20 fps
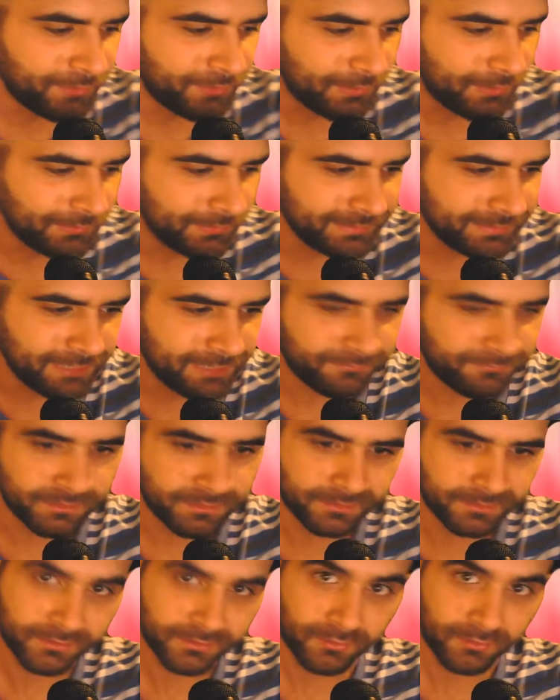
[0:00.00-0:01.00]
are
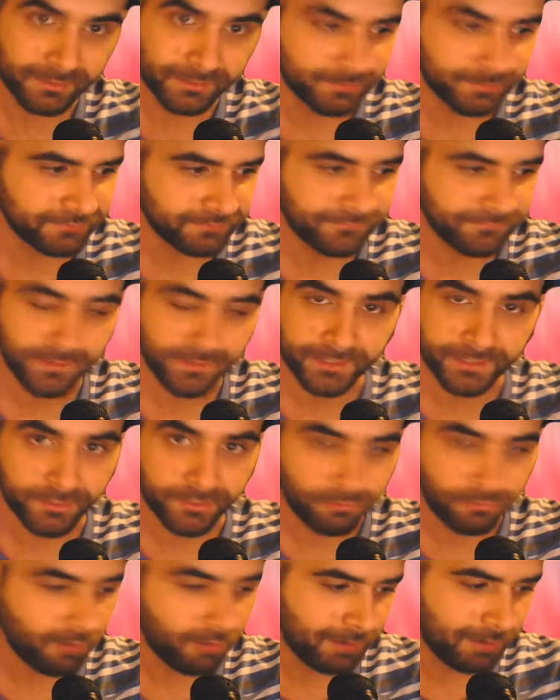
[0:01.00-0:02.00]
definitely the cream of the fucking
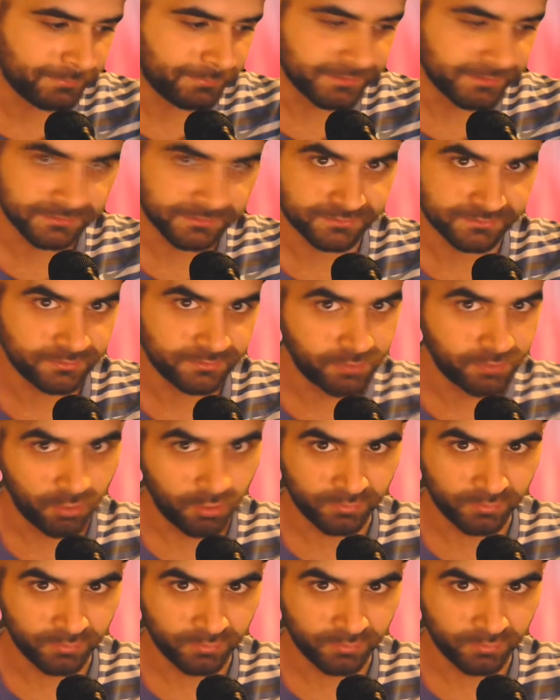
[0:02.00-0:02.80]
crop, and there's no